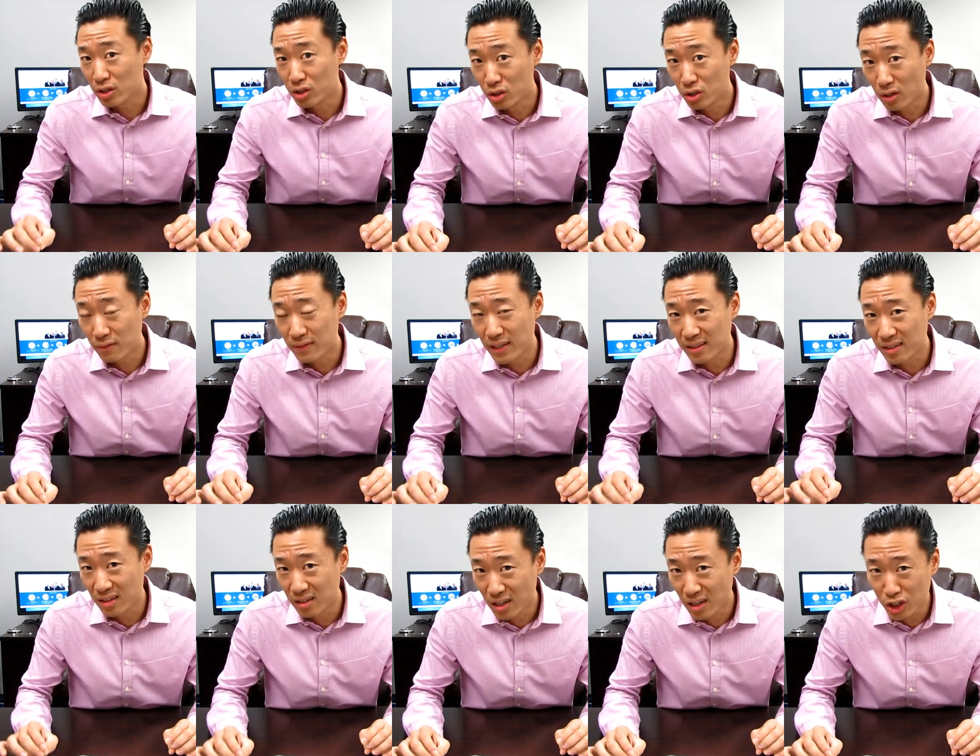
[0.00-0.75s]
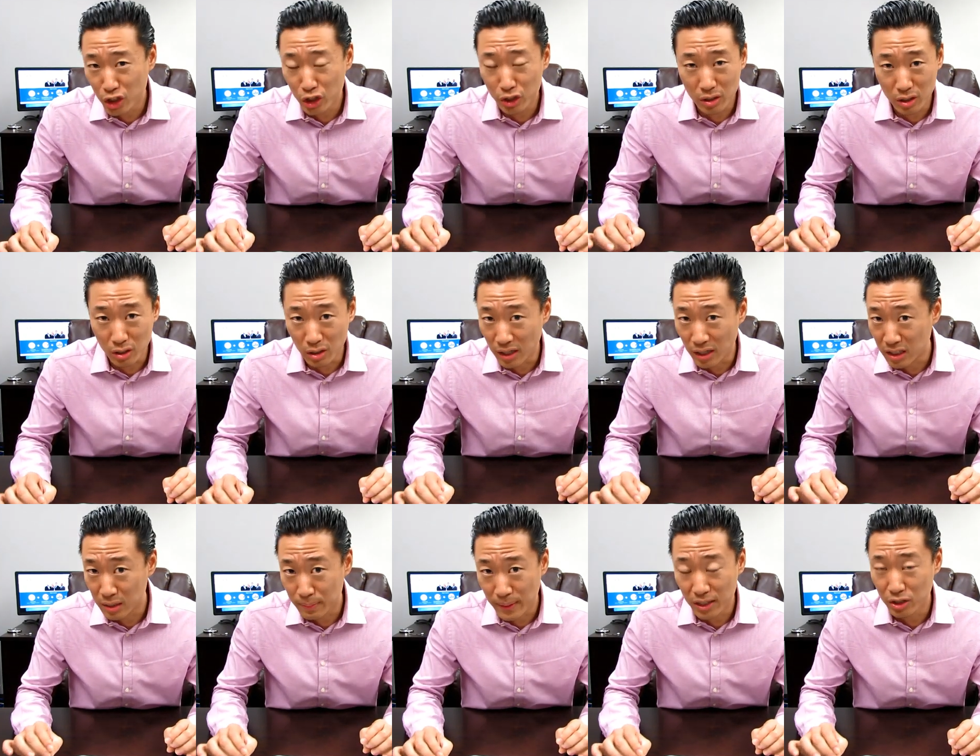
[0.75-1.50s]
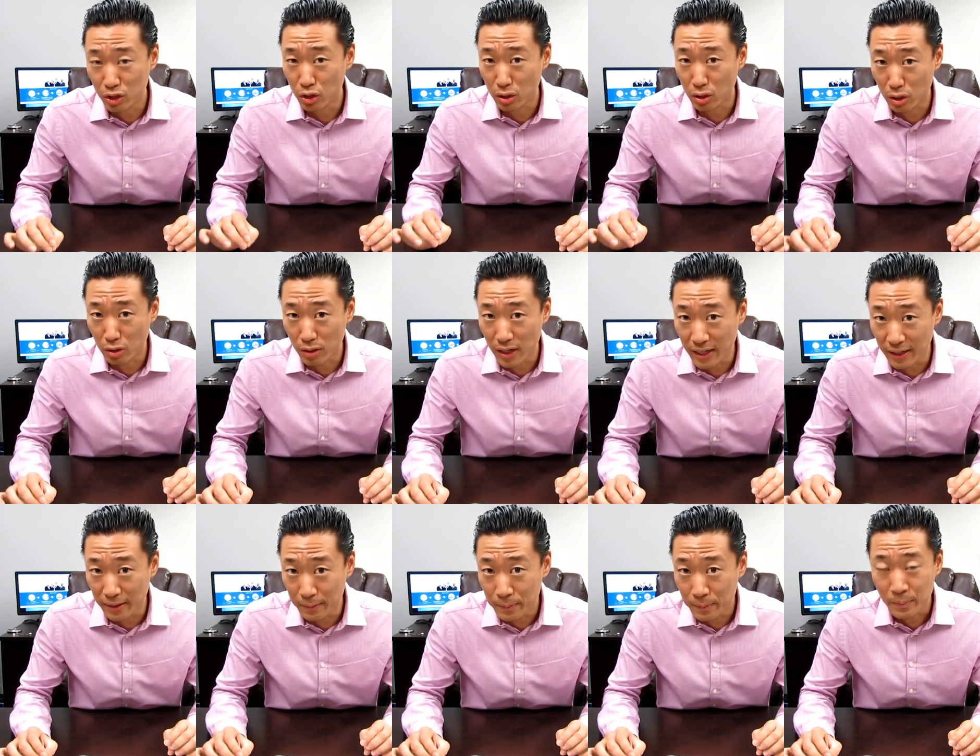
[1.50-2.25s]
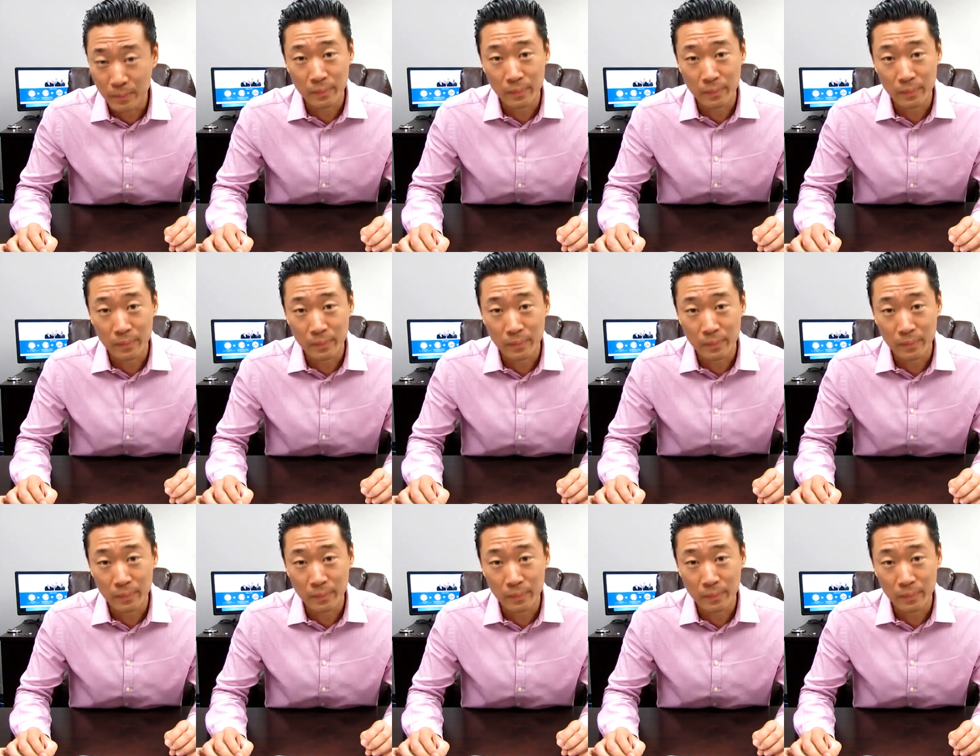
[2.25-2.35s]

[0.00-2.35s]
deserve that deduction or expense or credit.